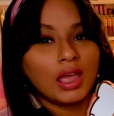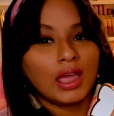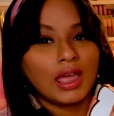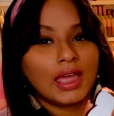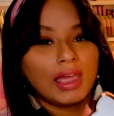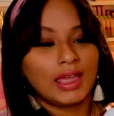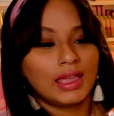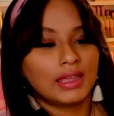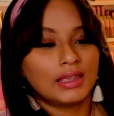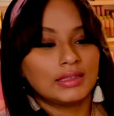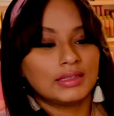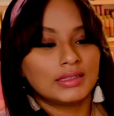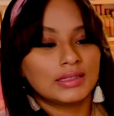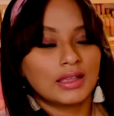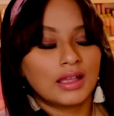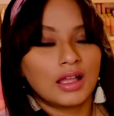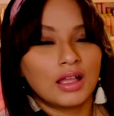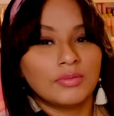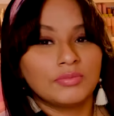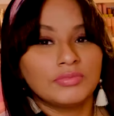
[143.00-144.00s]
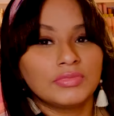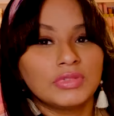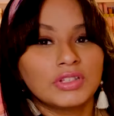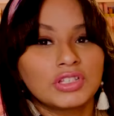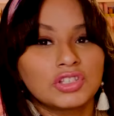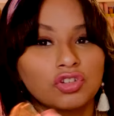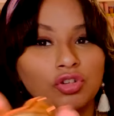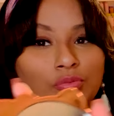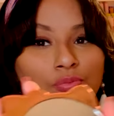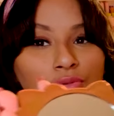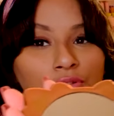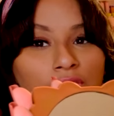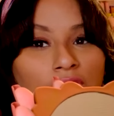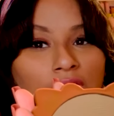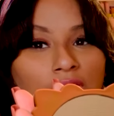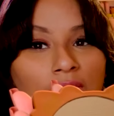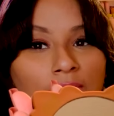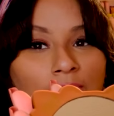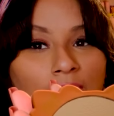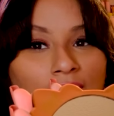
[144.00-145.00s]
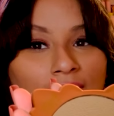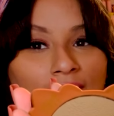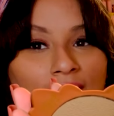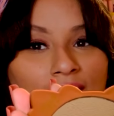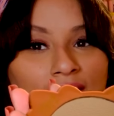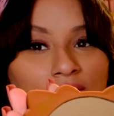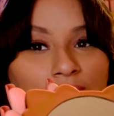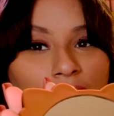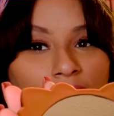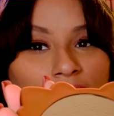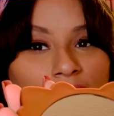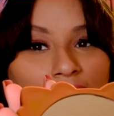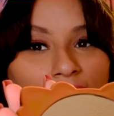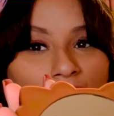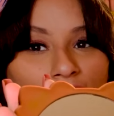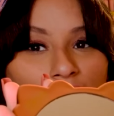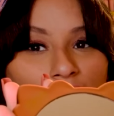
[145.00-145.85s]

and um so pretty, and that's what that